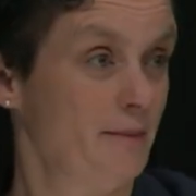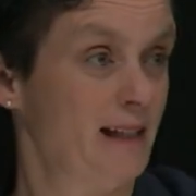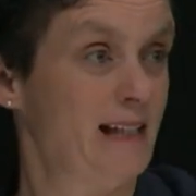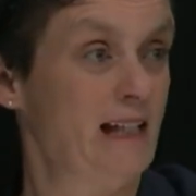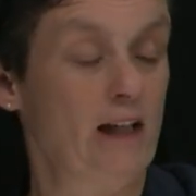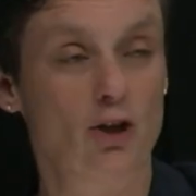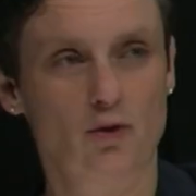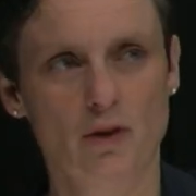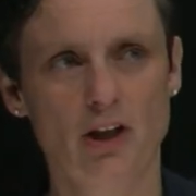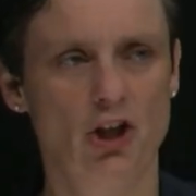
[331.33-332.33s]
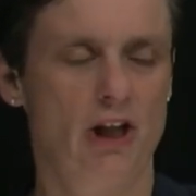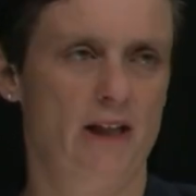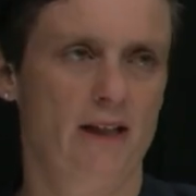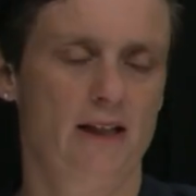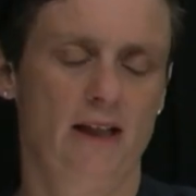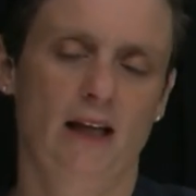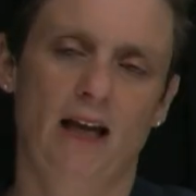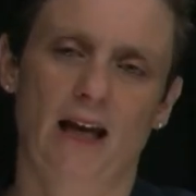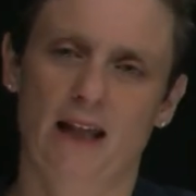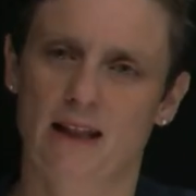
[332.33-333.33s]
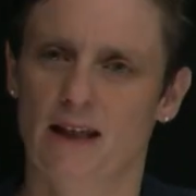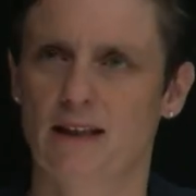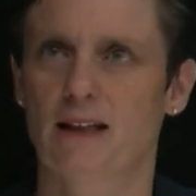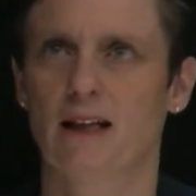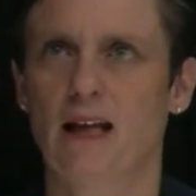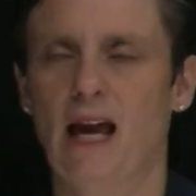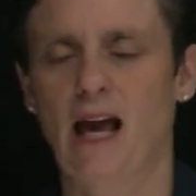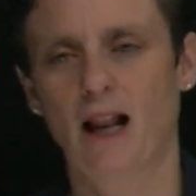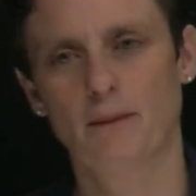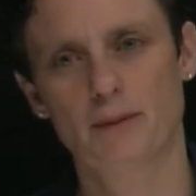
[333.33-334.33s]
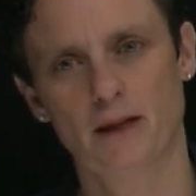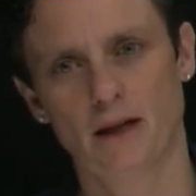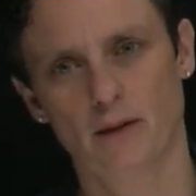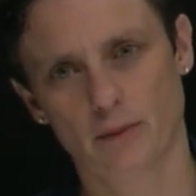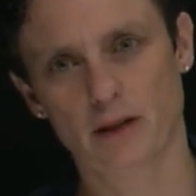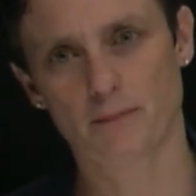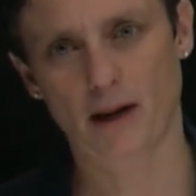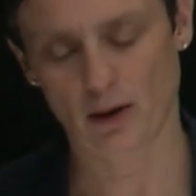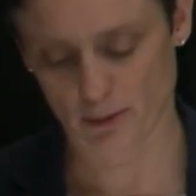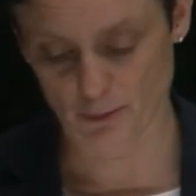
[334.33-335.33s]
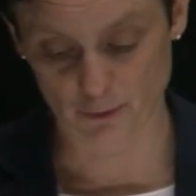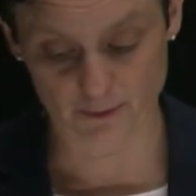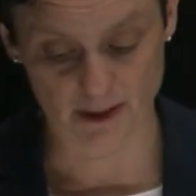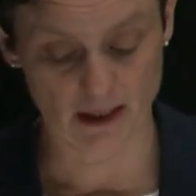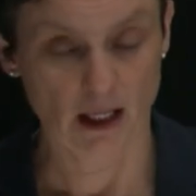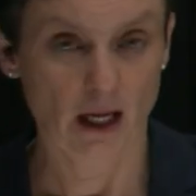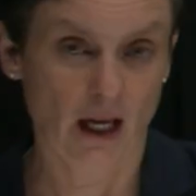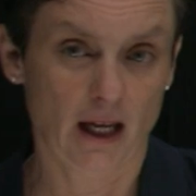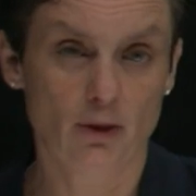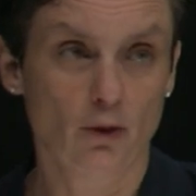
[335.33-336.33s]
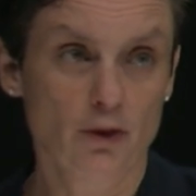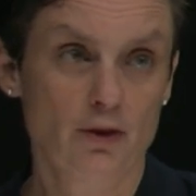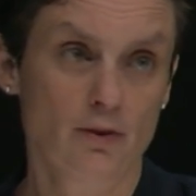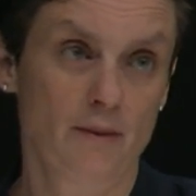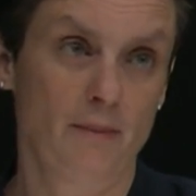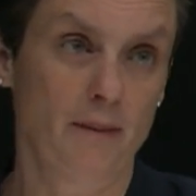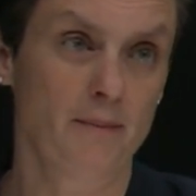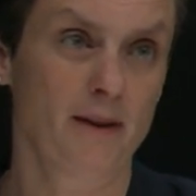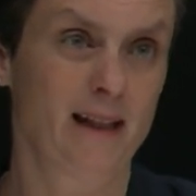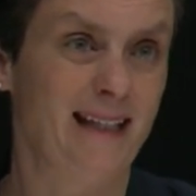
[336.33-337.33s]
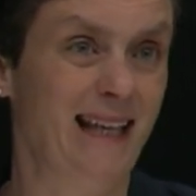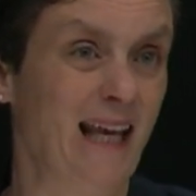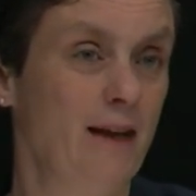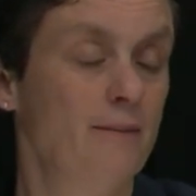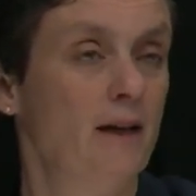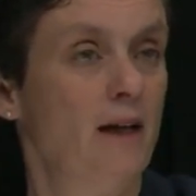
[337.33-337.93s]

secretions, and that's going to help with the bowel movement. And also remember the name